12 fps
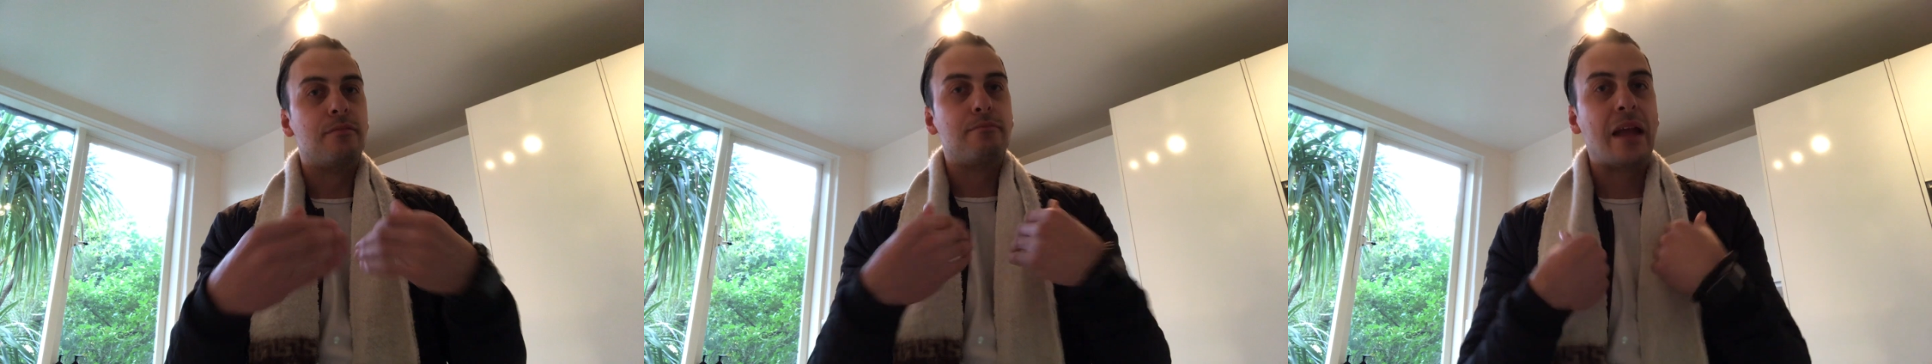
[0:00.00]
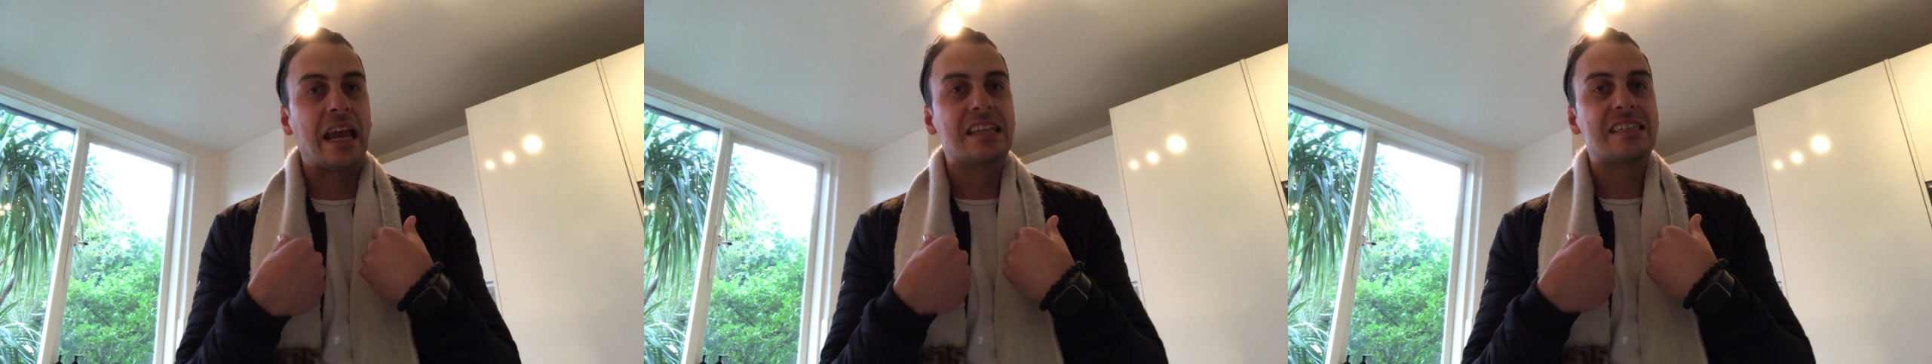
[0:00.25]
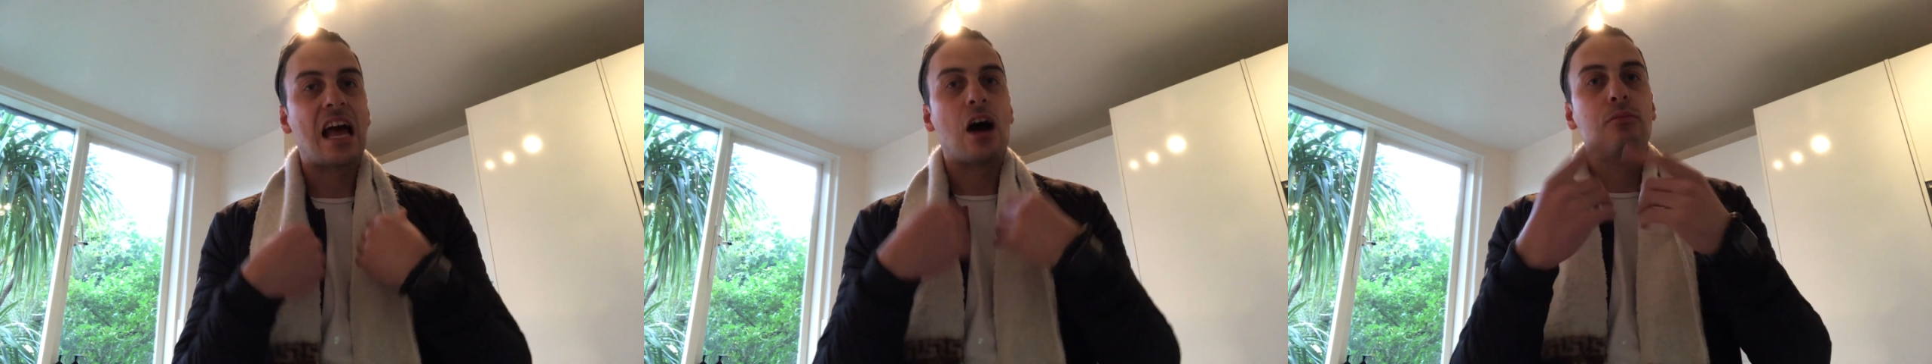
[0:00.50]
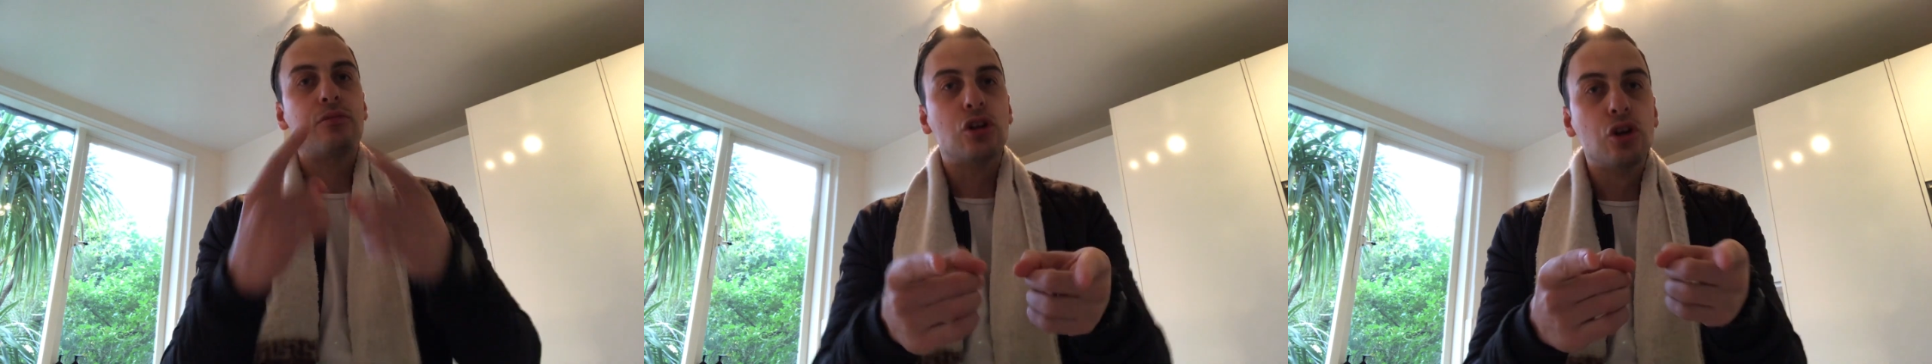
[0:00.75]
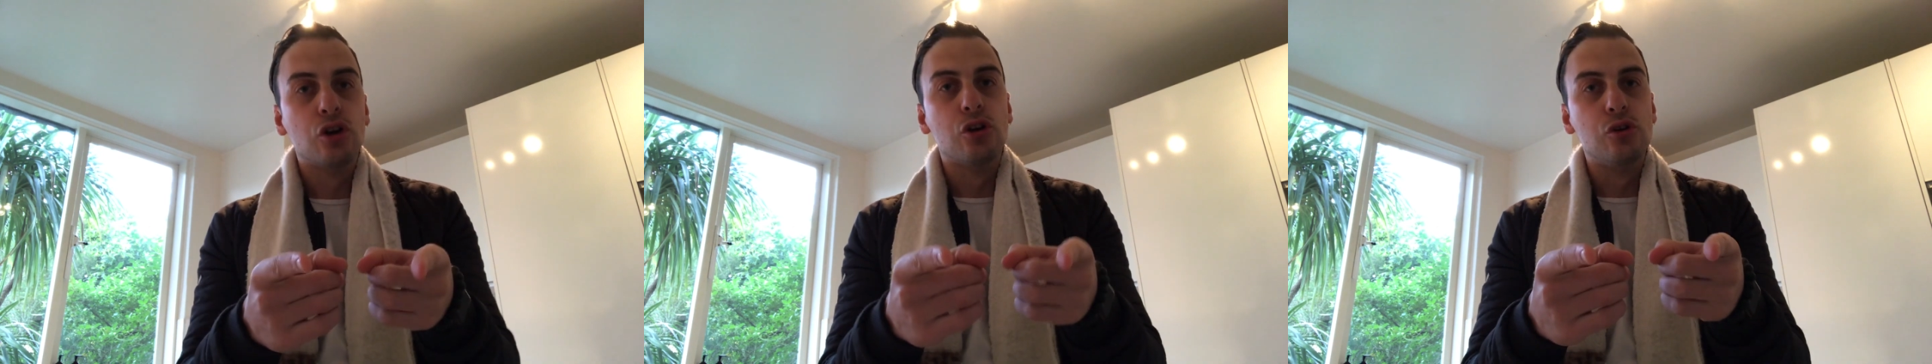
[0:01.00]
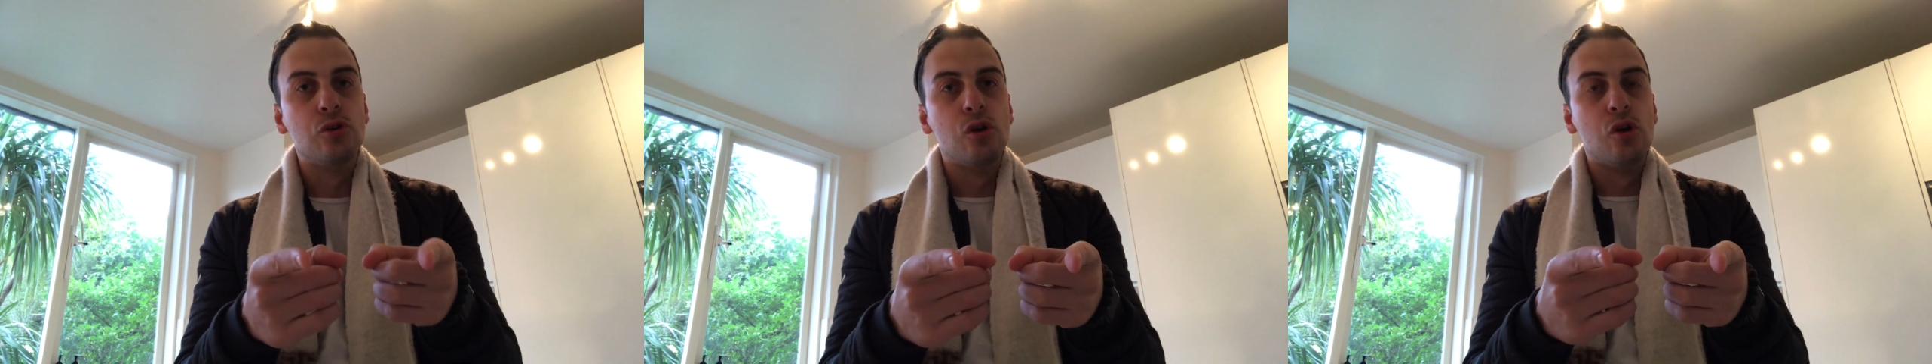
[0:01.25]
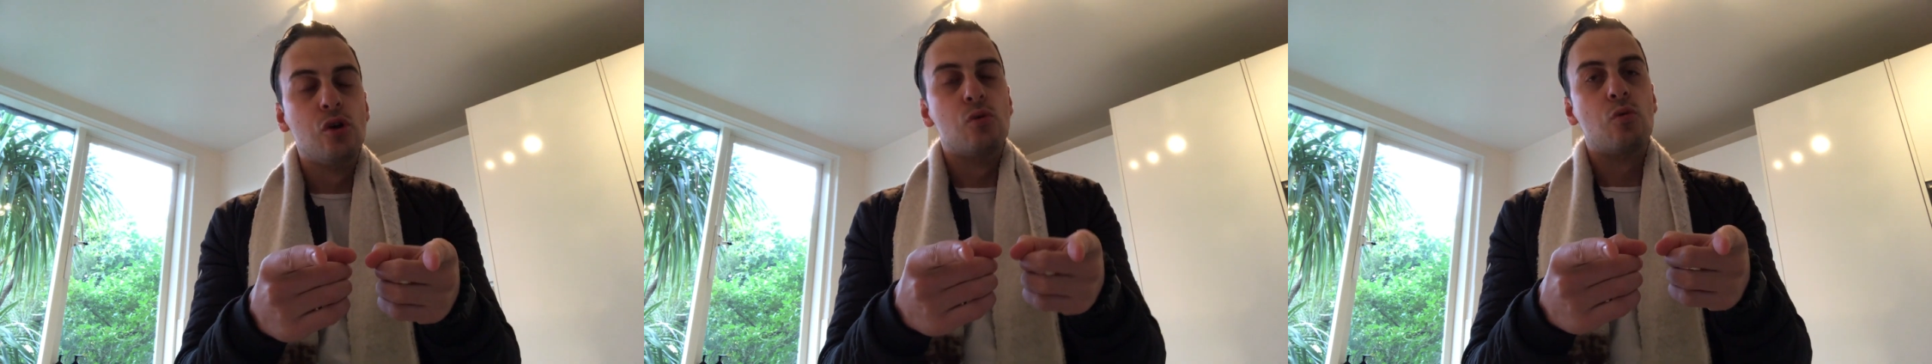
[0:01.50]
for me to help you